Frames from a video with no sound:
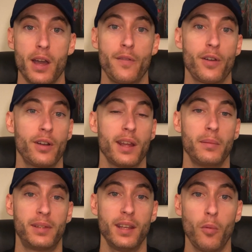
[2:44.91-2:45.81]
If you're an
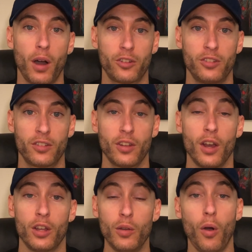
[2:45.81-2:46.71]
EMT watching this,
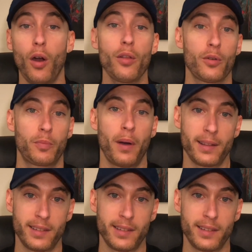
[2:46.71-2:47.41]
you are the response